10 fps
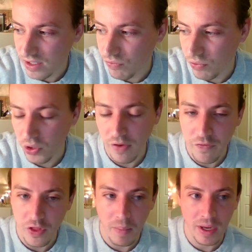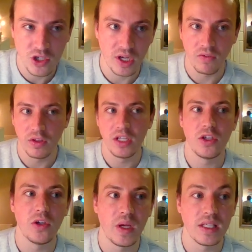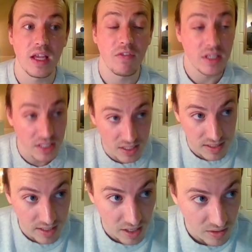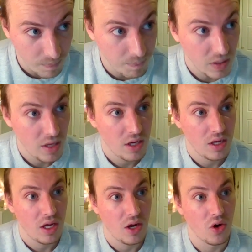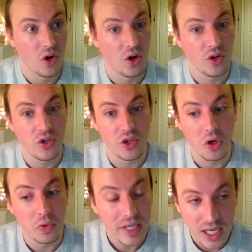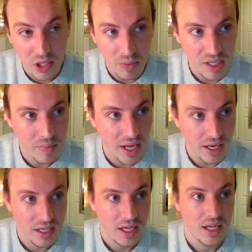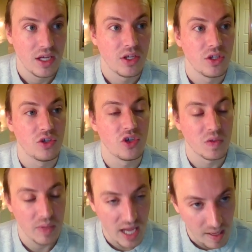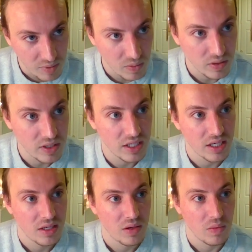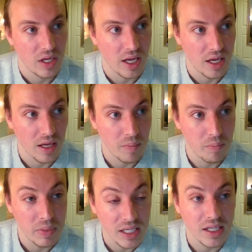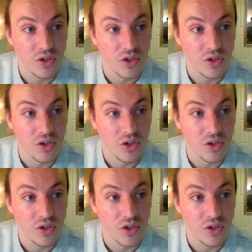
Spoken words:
rule of thumb I generally do is if it doesn't sell, or you can only get your money back, just be happy with it being in your